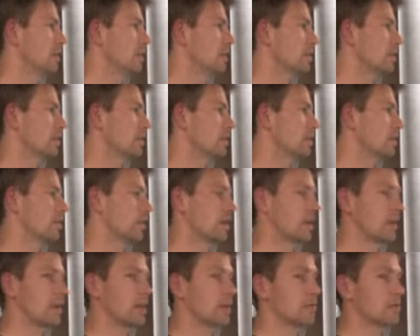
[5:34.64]
So
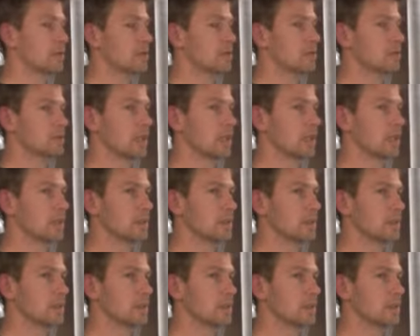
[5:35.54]
I'm not saying
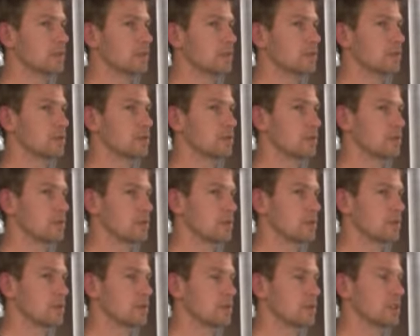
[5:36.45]
that you
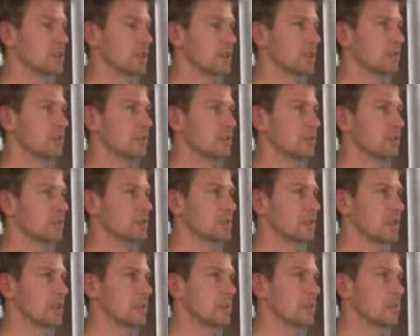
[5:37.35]
should keep it
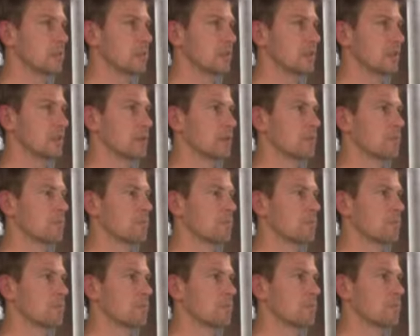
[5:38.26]
simple
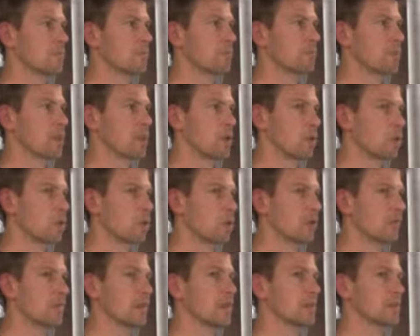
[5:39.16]

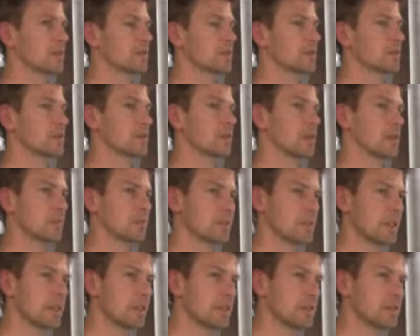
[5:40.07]
always, but I'm
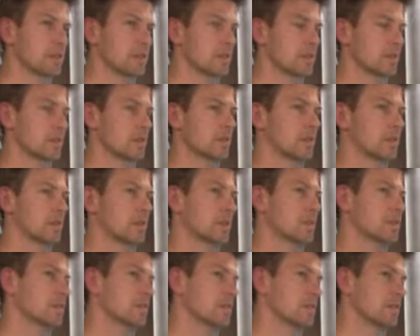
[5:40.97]
saying that it
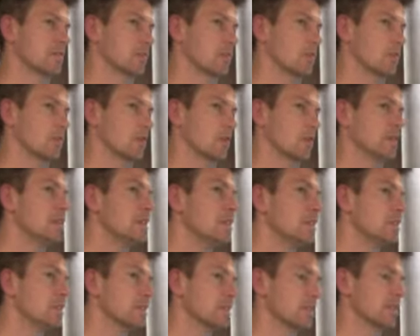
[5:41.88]
is more
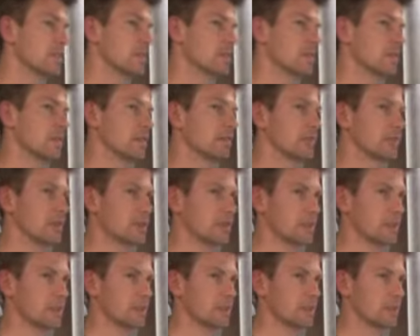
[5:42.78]
easy if you
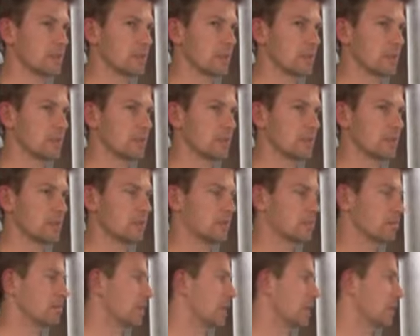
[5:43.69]
keep it simple
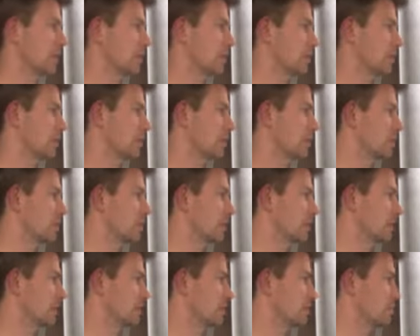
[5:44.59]
and
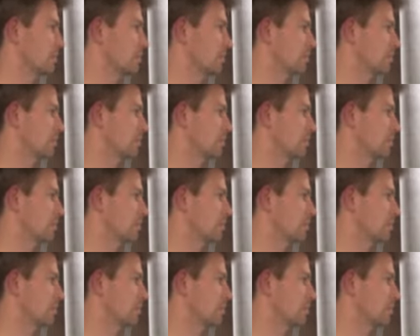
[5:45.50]
concrete.